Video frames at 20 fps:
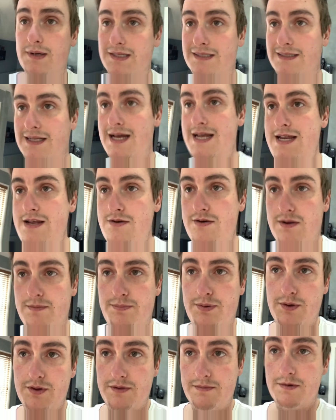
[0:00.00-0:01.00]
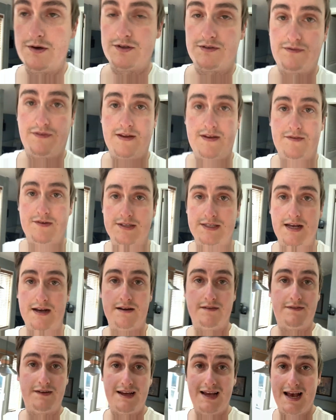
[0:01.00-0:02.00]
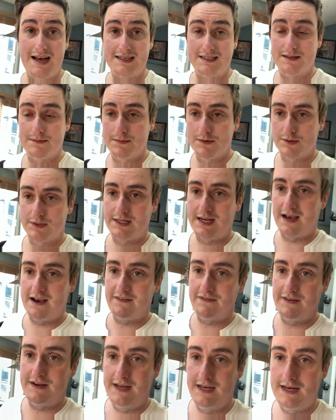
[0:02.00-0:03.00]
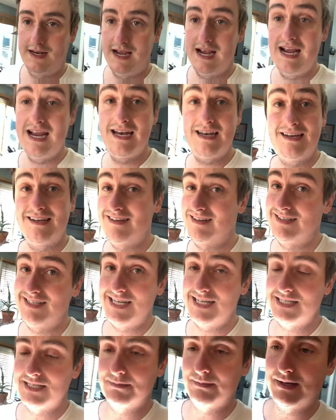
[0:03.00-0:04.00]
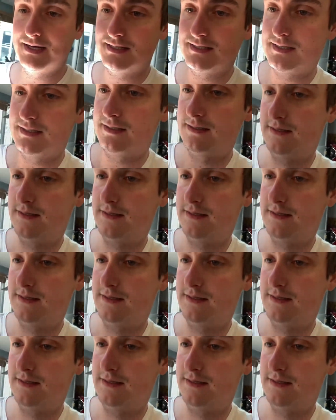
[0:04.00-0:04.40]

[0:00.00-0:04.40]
light you can pull the most flavors out of. It has the most caffeine and tastes the best.